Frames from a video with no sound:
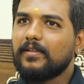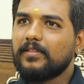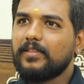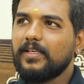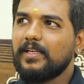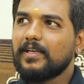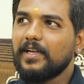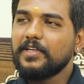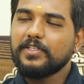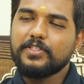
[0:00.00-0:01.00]
The
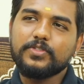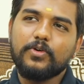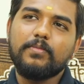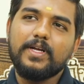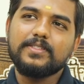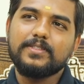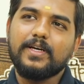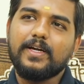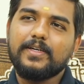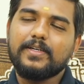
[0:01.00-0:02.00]
inclination is so much
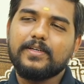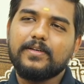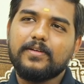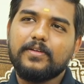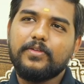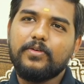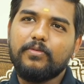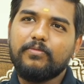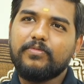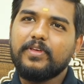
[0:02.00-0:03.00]
that, you
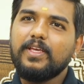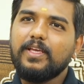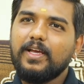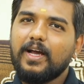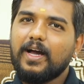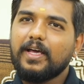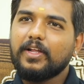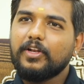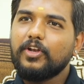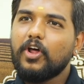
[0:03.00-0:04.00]
know, we
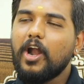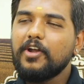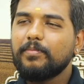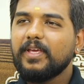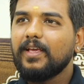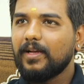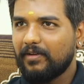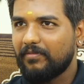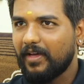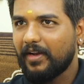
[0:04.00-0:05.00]
are not being
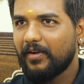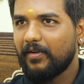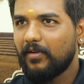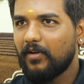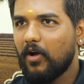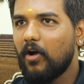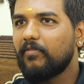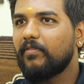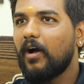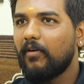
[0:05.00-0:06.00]
aware
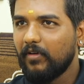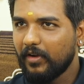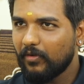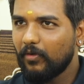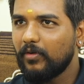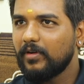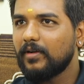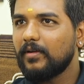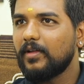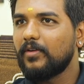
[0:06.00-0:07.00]
of our
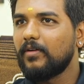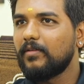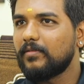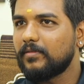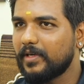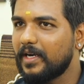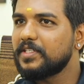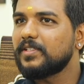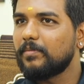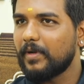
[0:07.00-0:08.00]
own, you know,
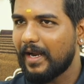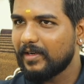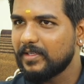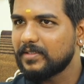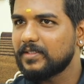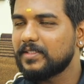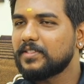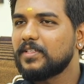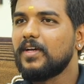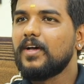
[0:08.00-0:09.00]
traditional
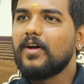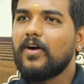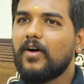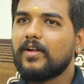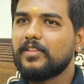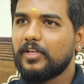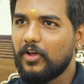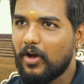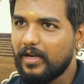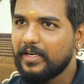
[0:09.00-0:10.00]
practices or the
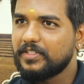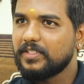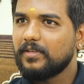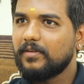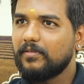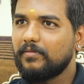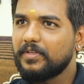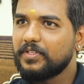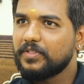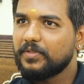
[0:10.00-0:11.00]
knowledge
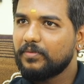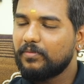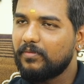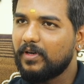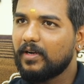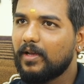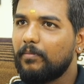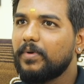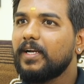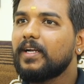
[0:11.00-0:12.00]
which were
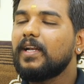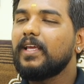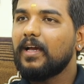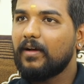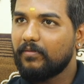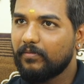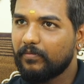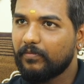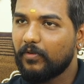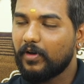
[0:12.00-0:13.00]
completely
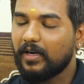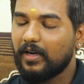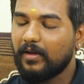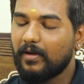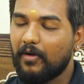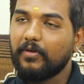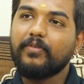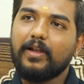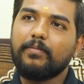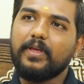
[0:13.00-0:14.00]
for our
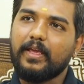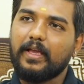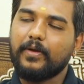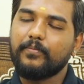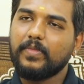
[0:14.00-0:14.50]
well-being.